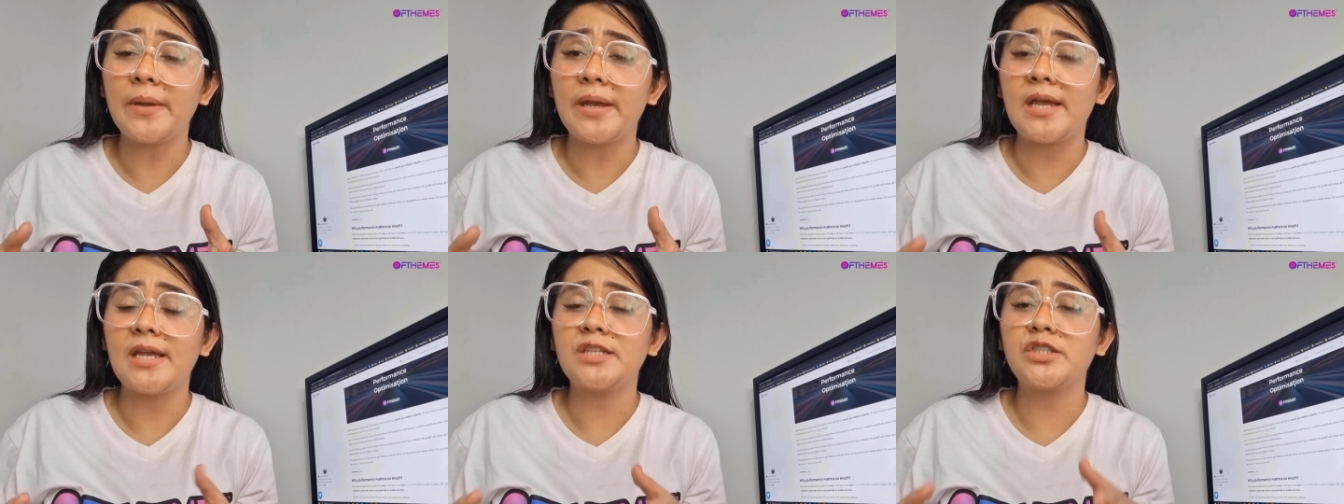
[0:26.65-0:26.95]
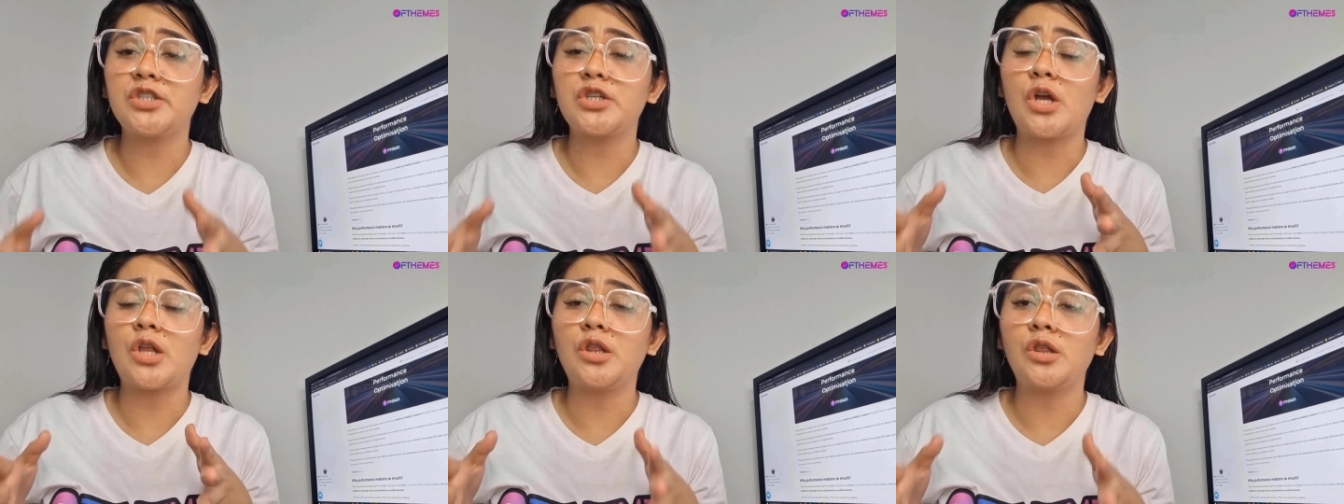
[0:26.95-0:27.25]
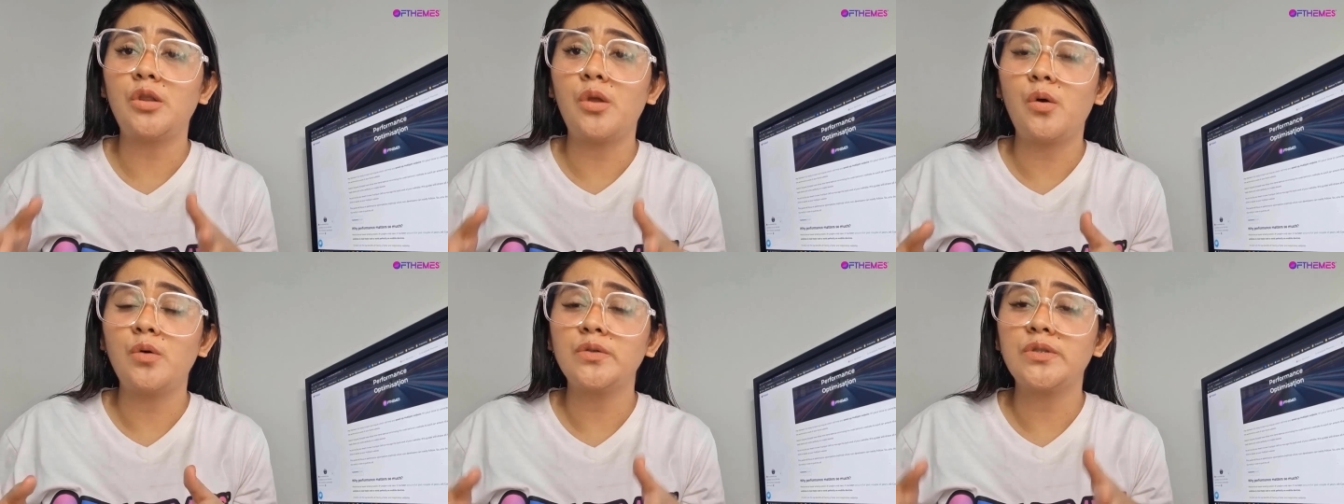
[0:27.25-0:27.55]
page
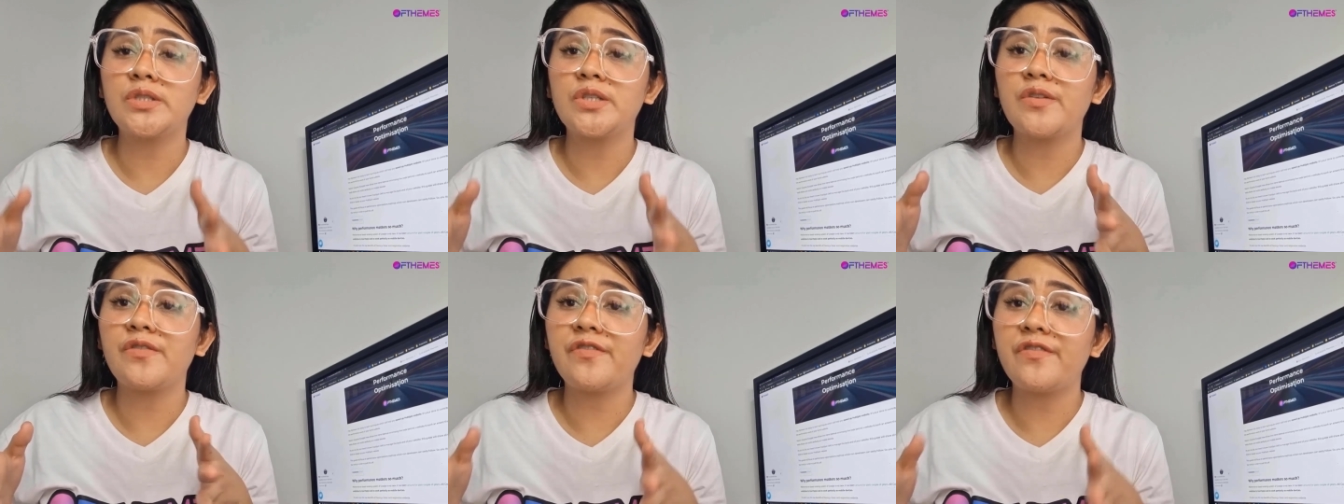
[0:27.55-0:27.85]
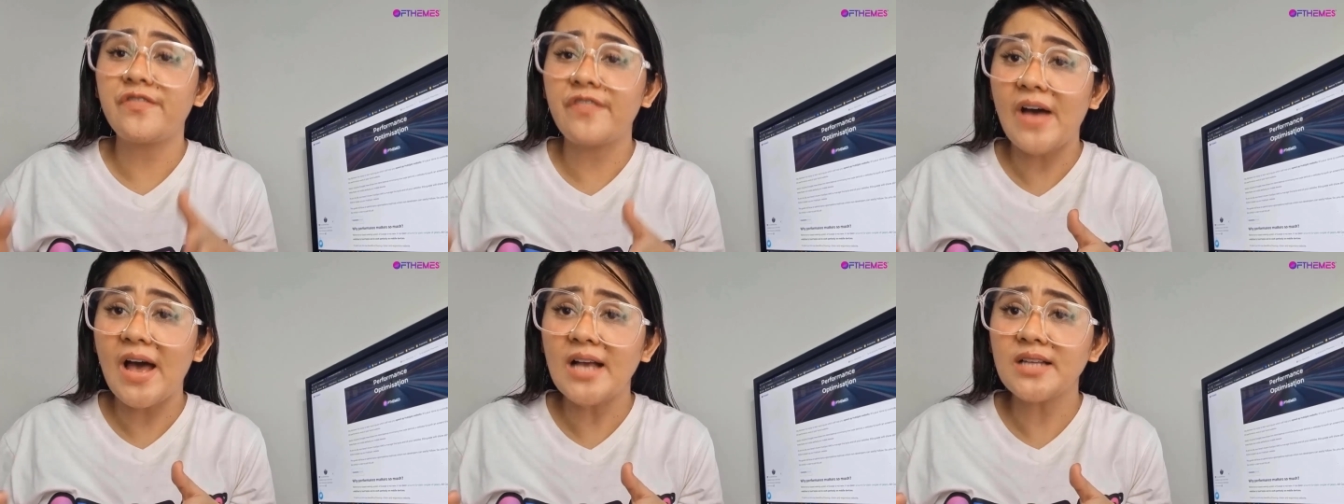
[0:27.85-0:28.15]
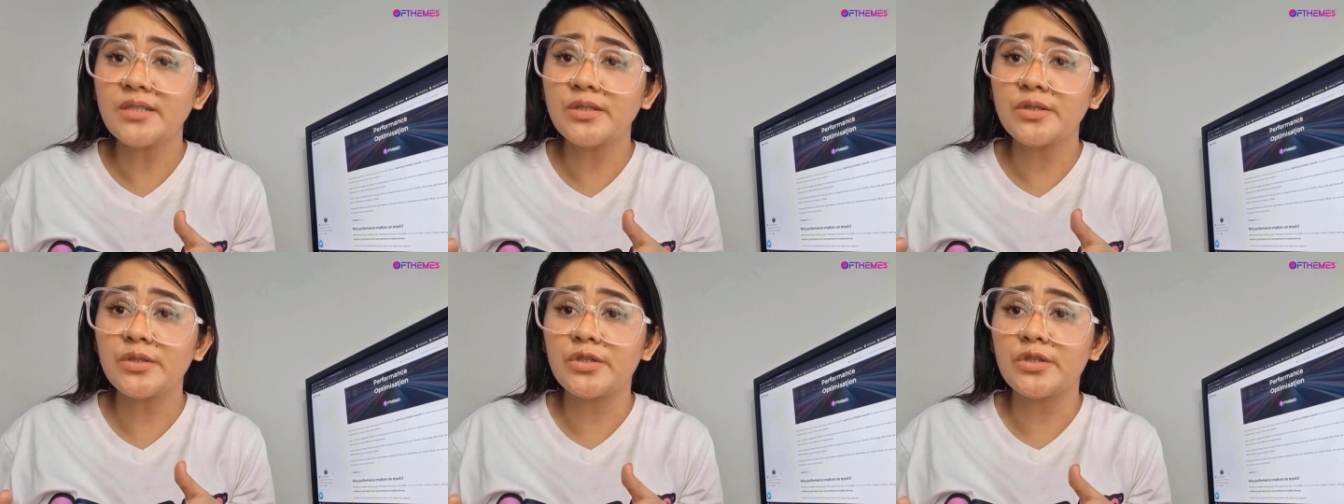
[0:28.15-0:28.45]
loads
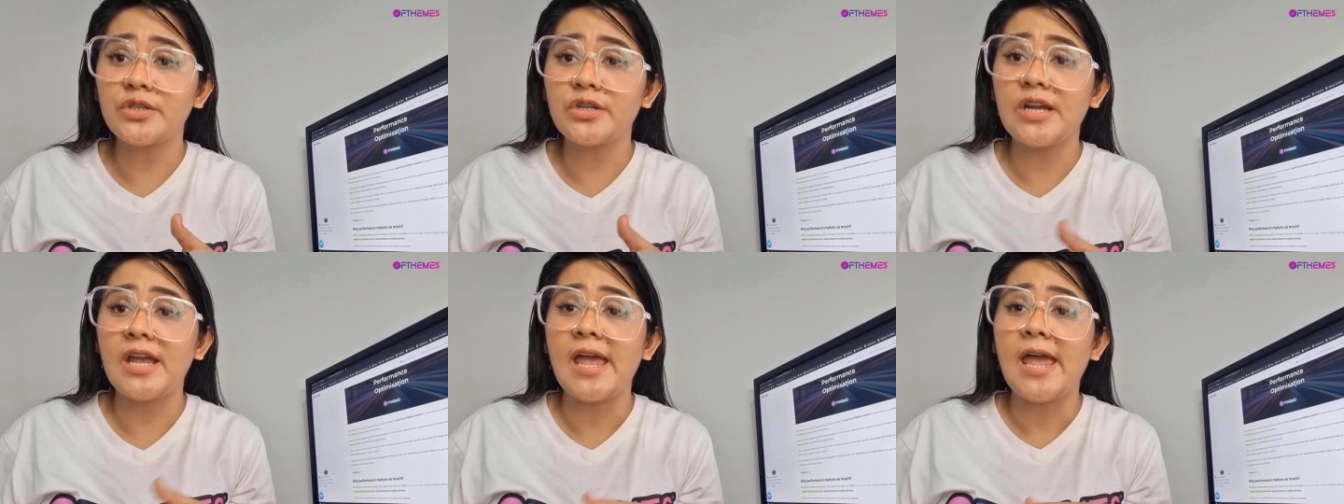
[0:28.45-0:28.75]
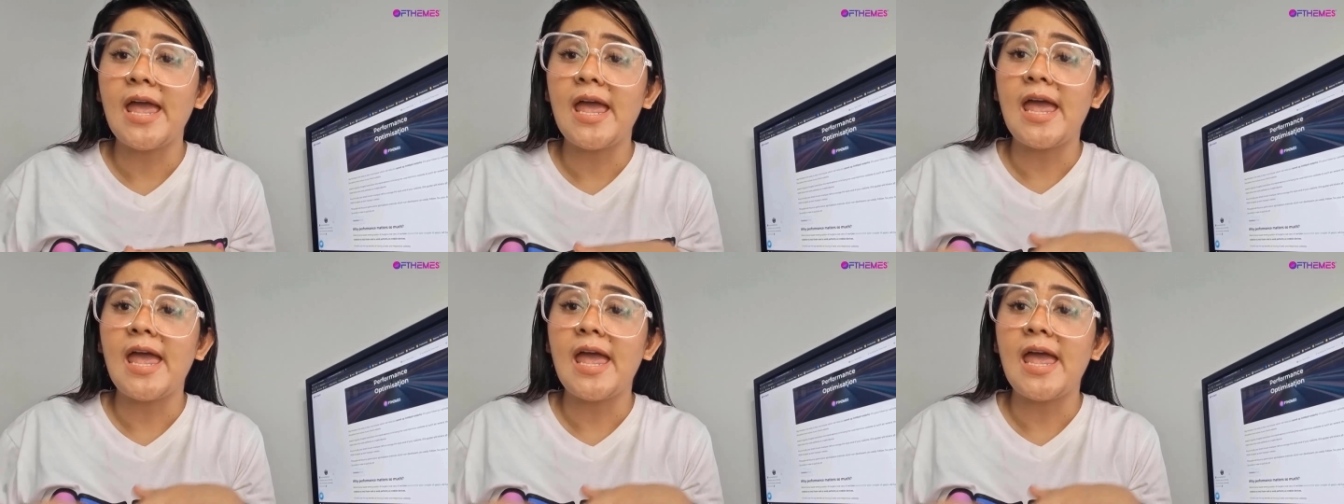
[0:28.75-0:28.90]
faster